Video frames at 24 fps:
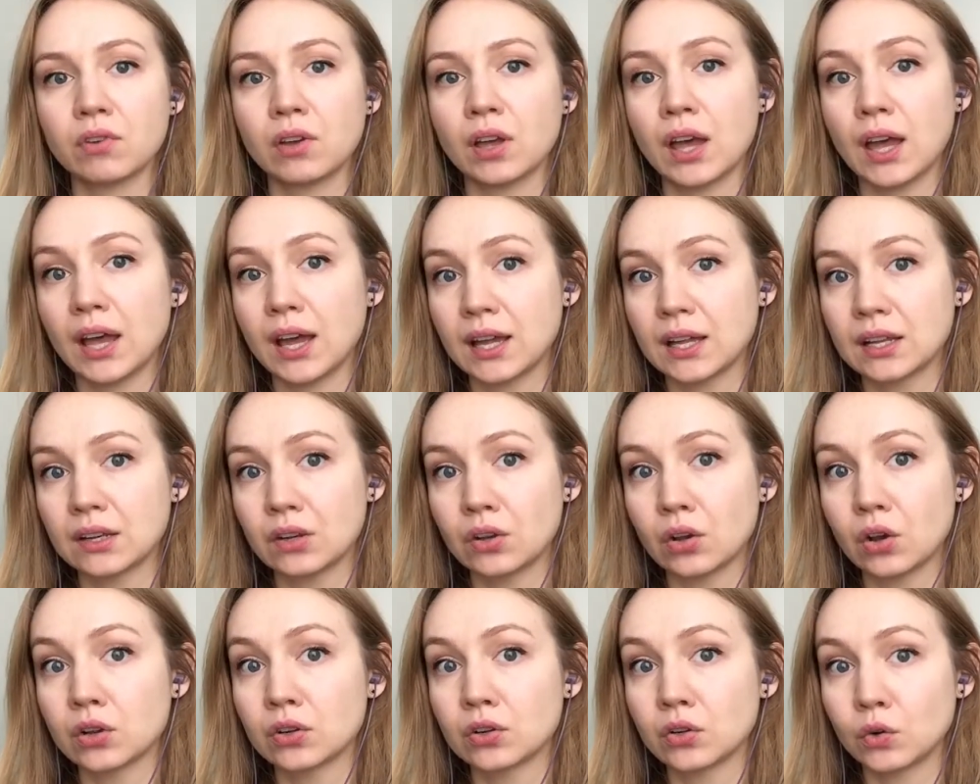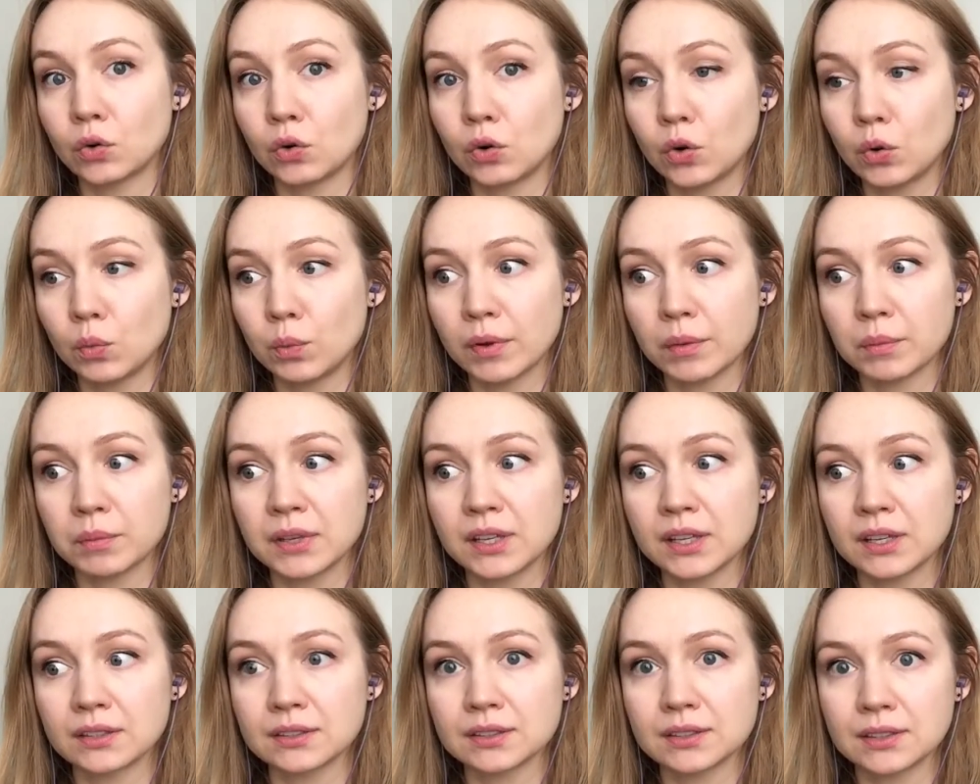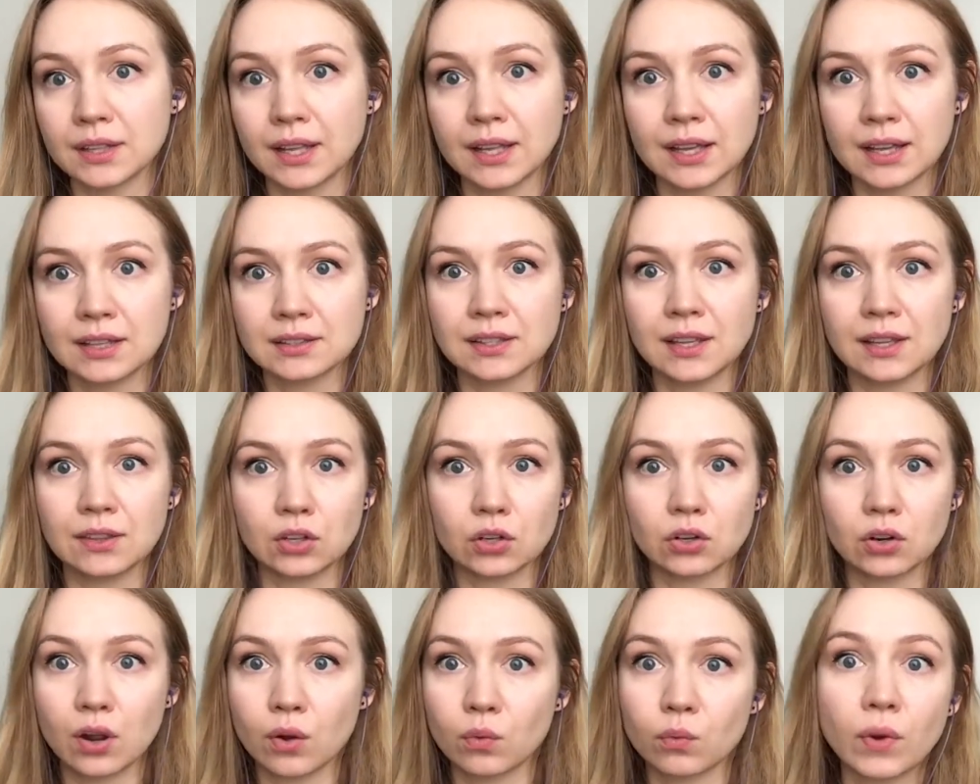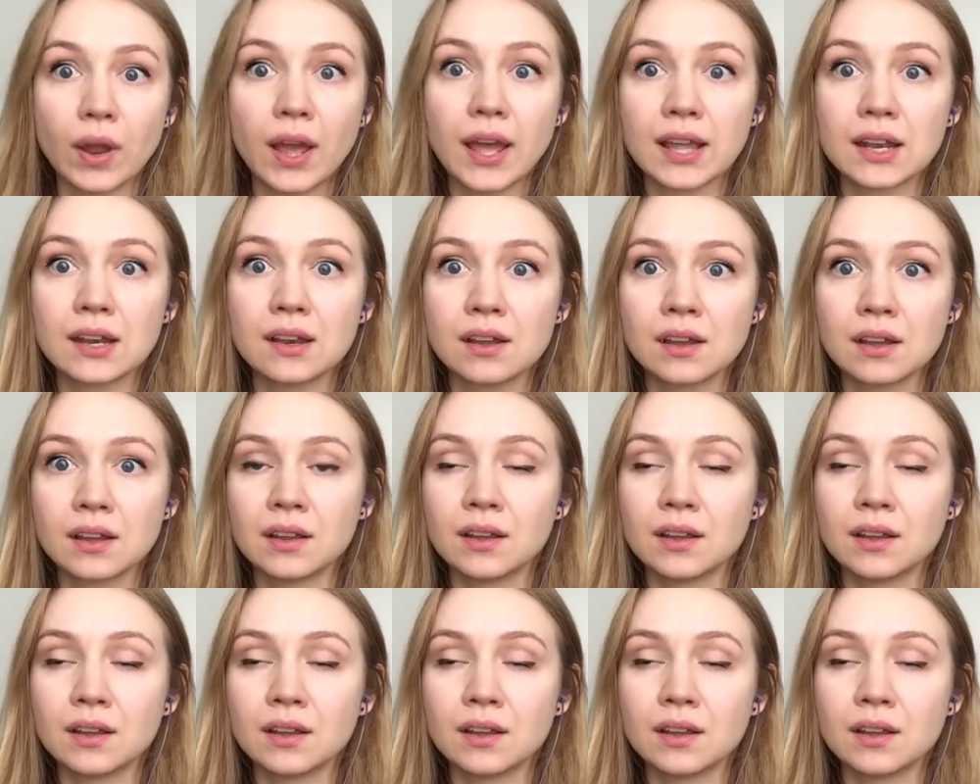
had on jojoba, because like I said, they're not red,